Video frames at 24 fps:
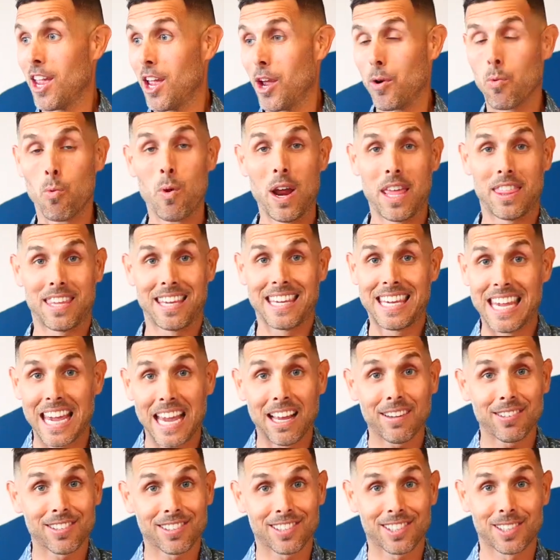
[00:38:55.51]
with
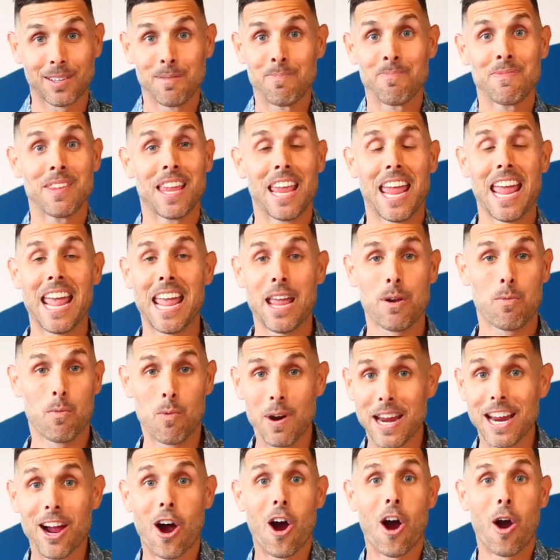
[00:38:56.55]
gifts and
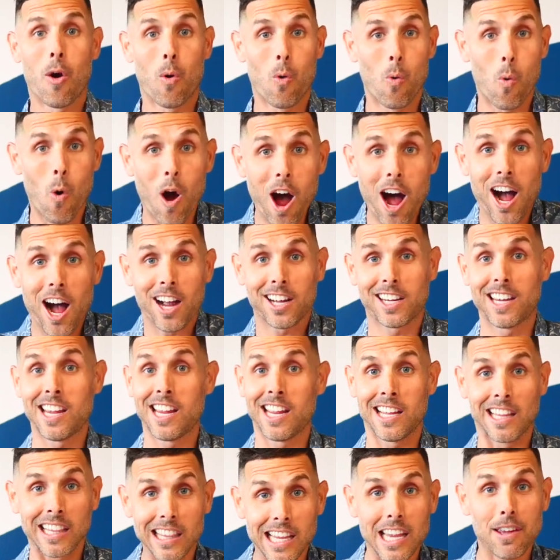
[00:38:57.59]
we are walking,
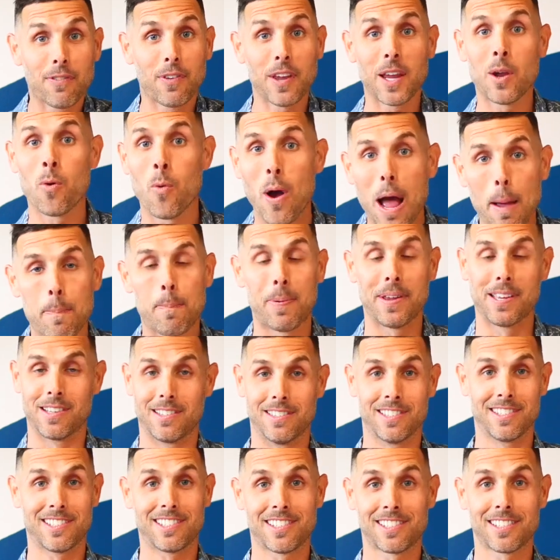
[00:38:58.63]
living
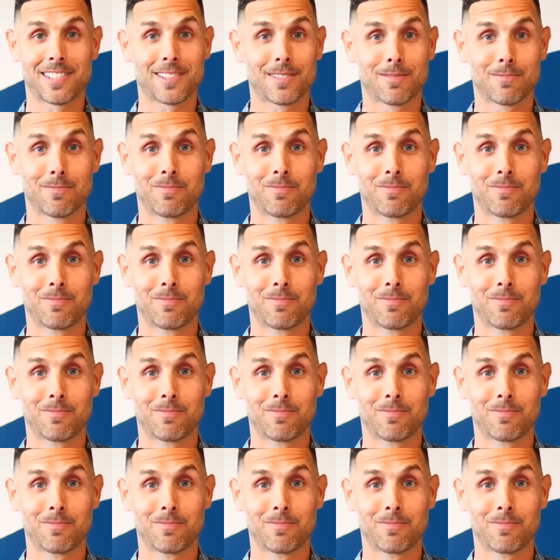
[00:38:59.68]
weapons.